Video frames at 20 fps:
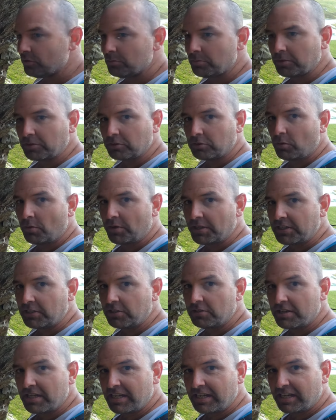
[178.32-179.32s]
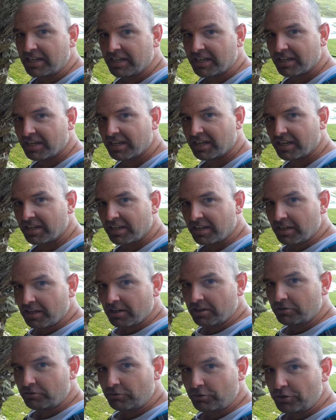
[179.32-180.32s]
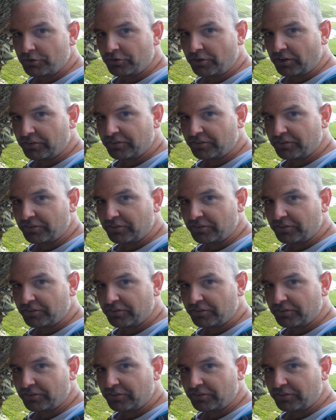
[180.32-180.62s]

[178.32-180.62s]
and almost quite unique roof